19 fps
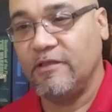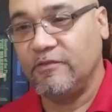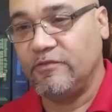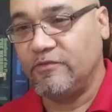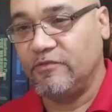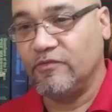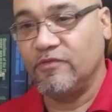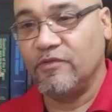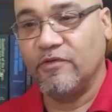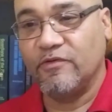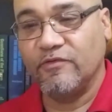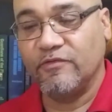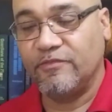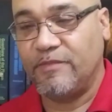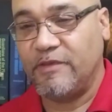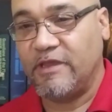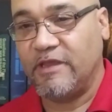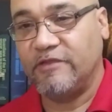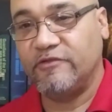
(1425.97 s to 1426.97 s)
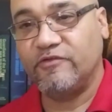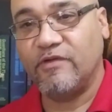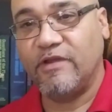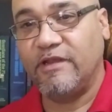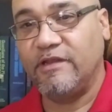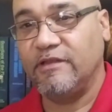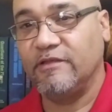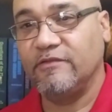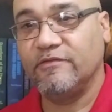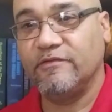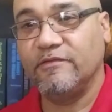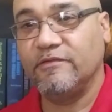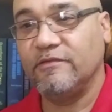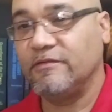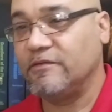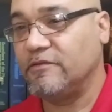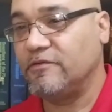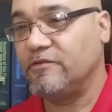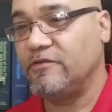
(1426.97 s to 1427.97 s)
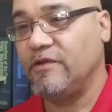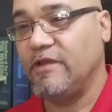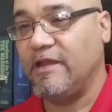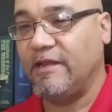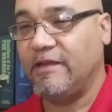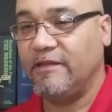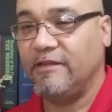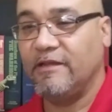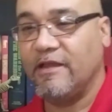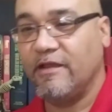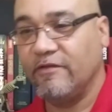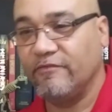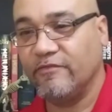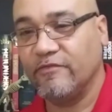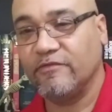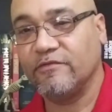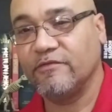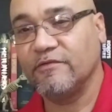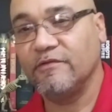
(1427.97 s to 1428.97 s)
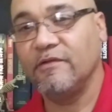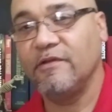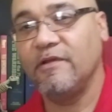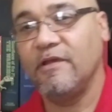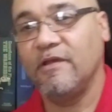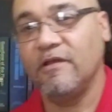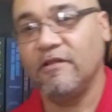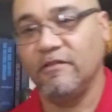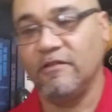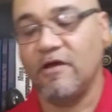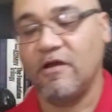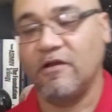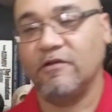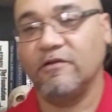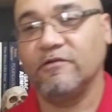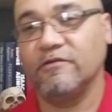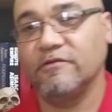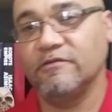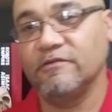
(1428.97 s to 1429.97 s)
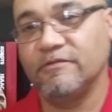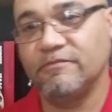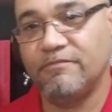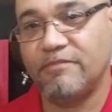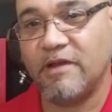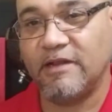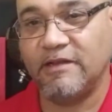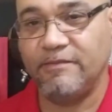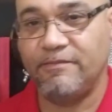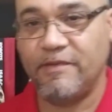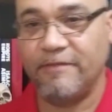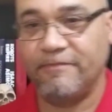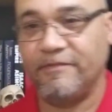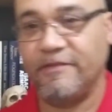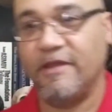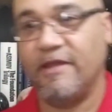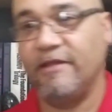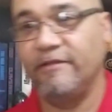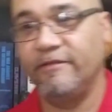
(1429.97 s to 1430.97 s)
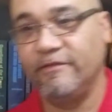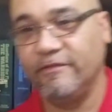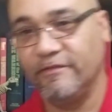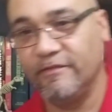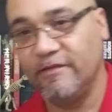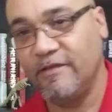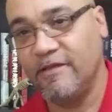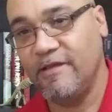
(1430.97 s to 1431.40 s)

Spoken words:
through those pH gradients, creating ever longer polypeptides.